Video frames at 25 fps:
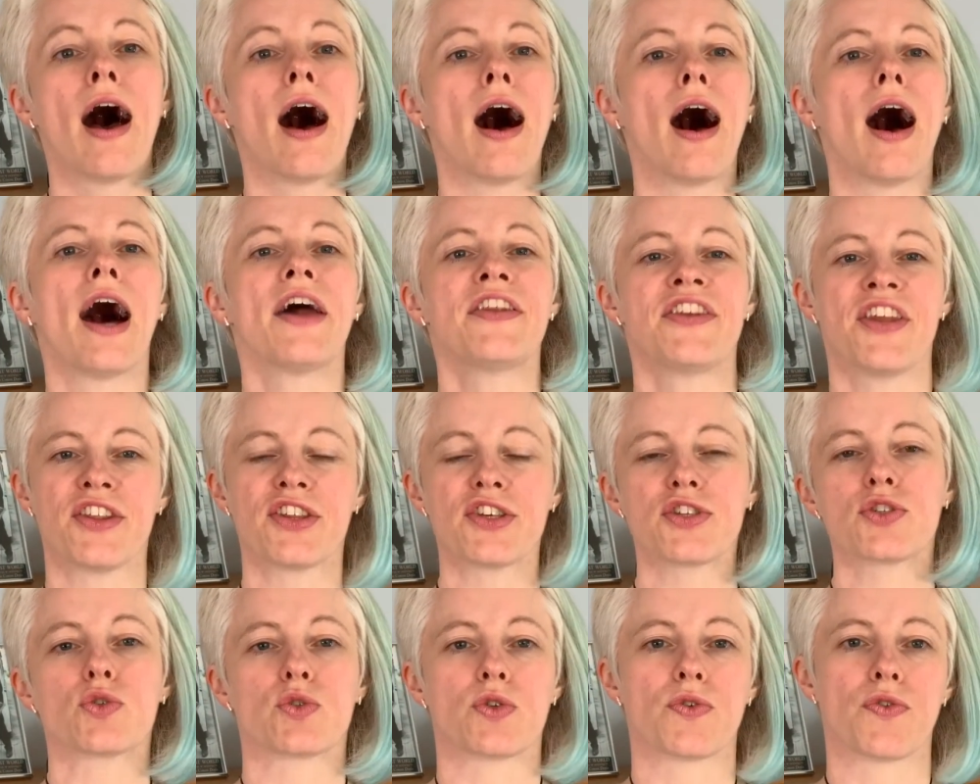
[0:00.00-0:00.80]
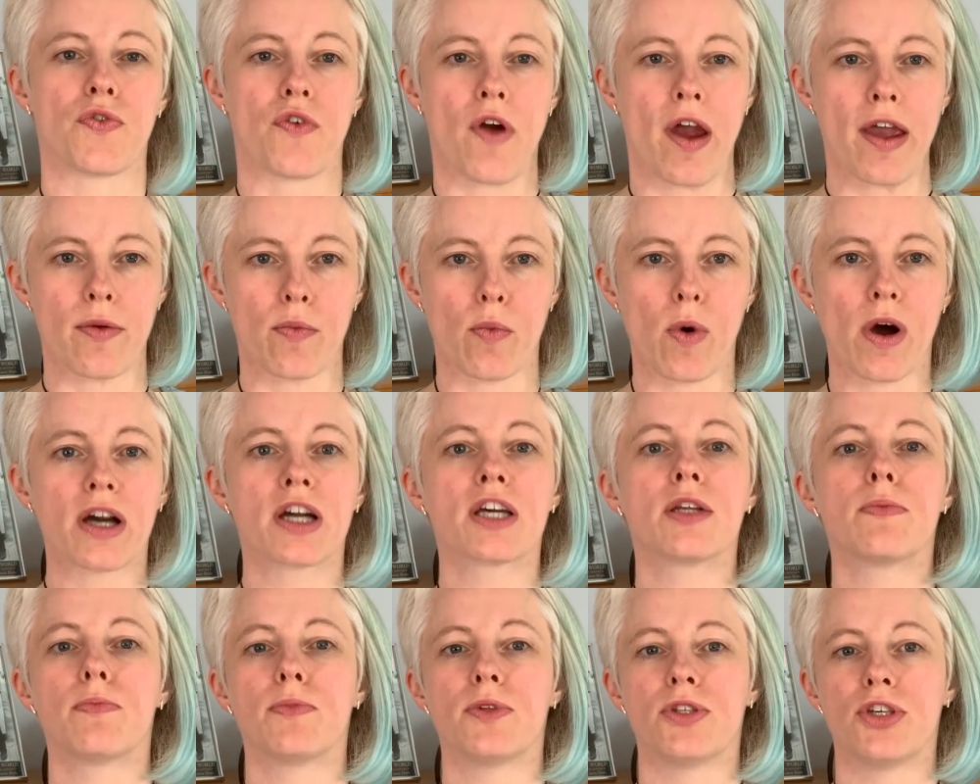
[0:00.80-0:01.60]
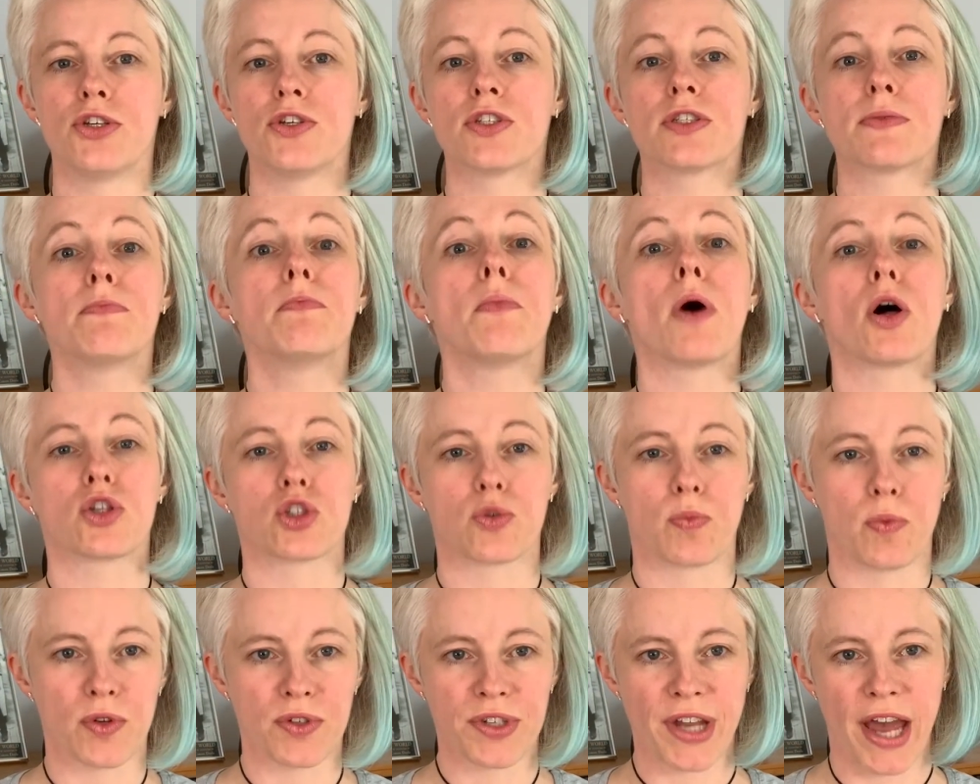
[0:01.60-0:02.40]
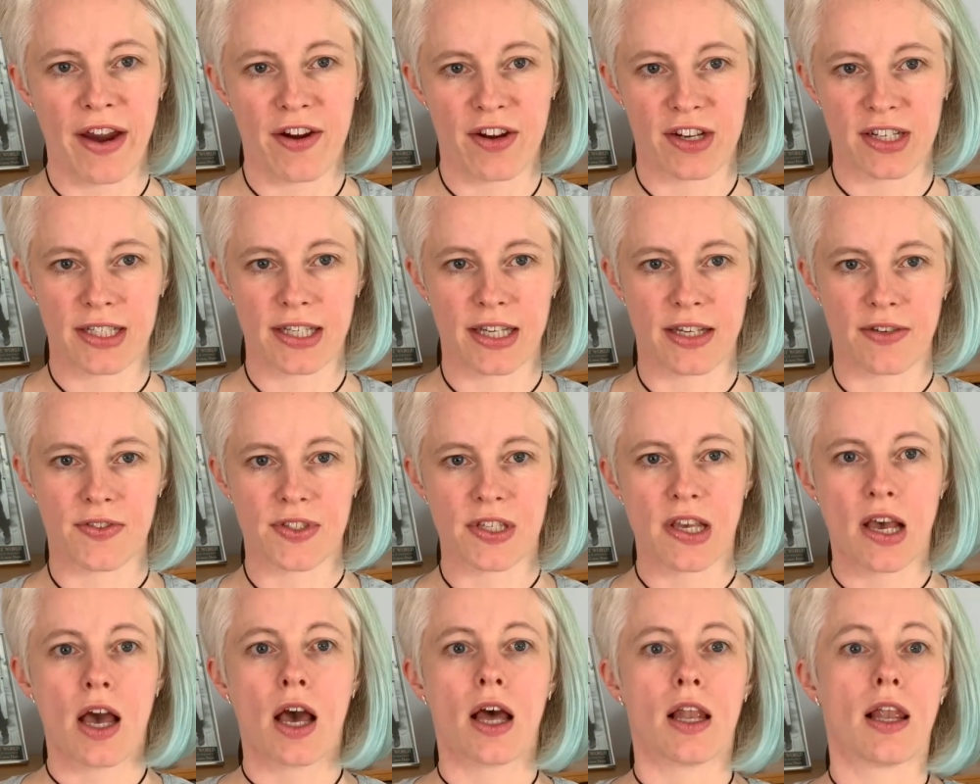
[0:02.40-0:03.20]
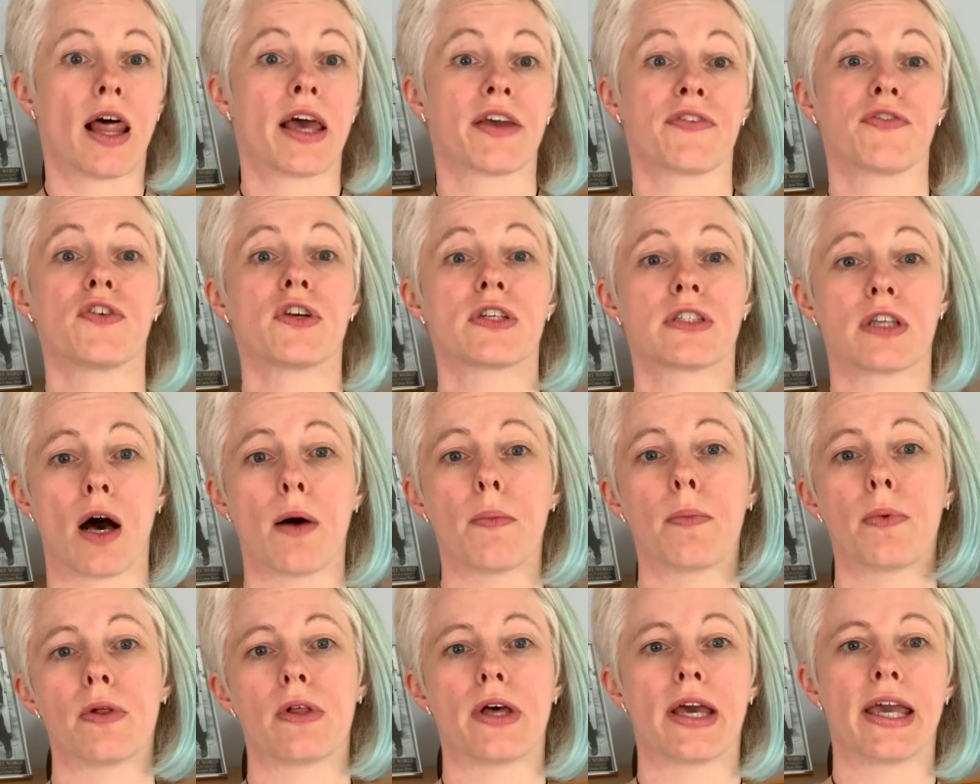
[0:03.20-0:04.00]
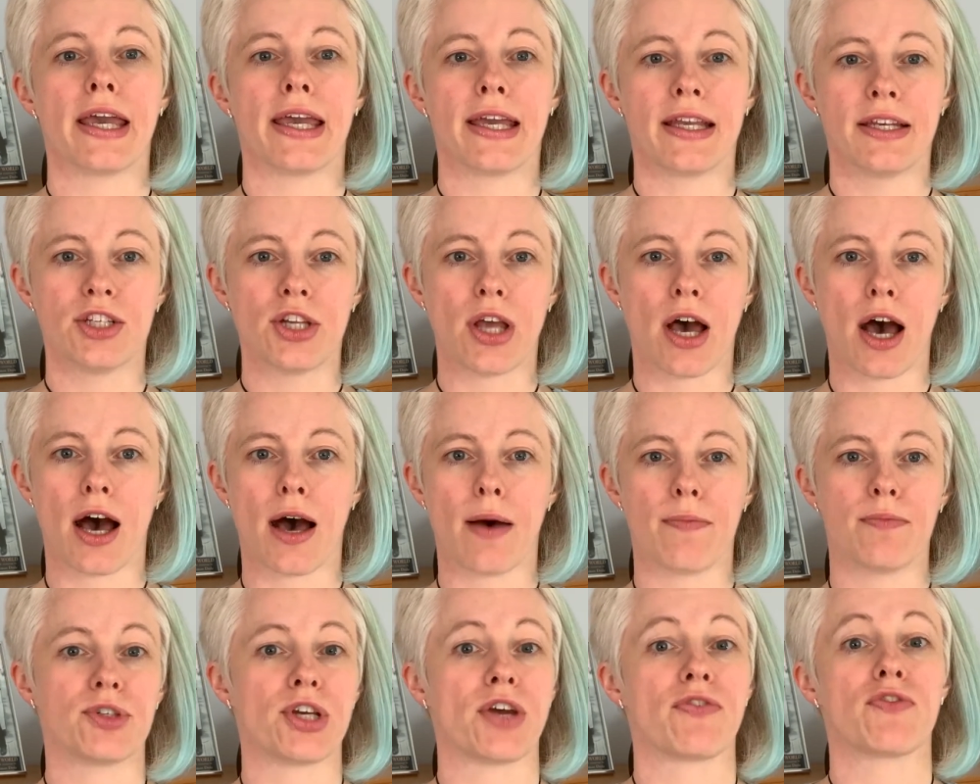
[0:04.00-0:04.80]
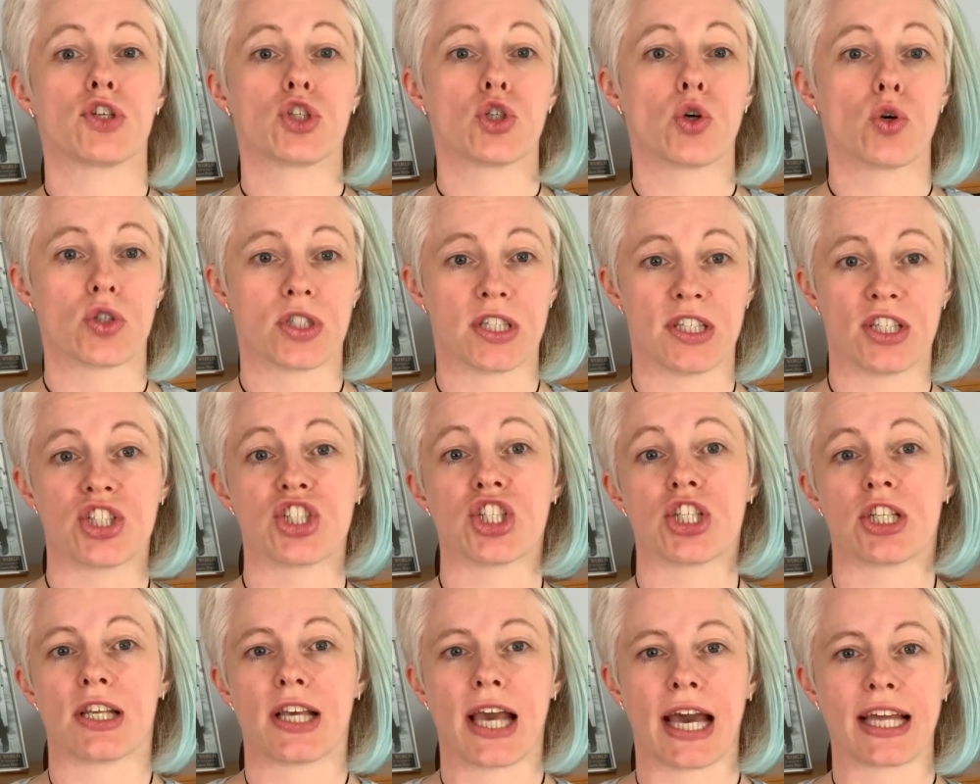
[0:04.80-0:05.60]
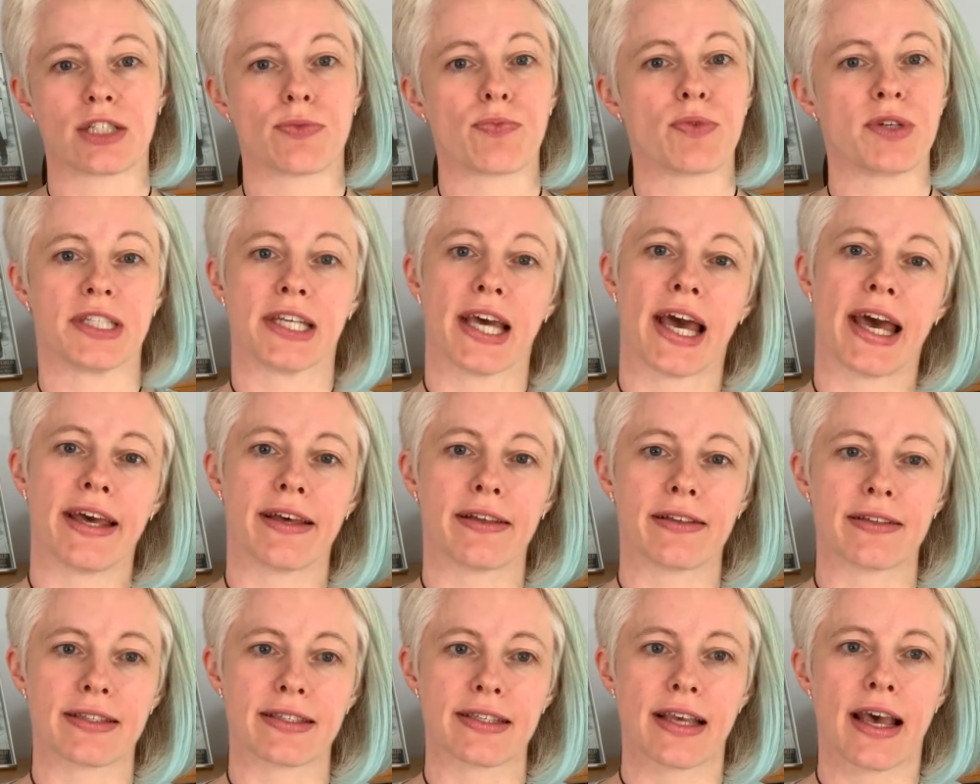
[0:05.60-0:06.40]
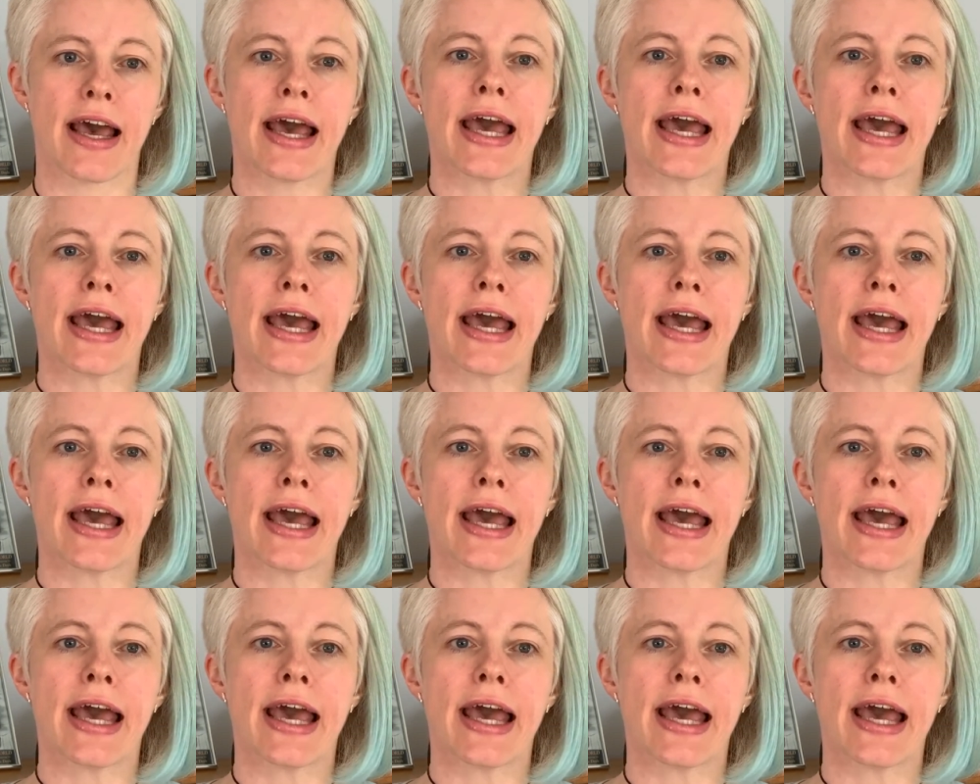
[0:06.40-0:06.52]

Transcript: Another sort of framework can use multiple narratives, like for example in Geoffrey Chaucer's Canterbury Tales.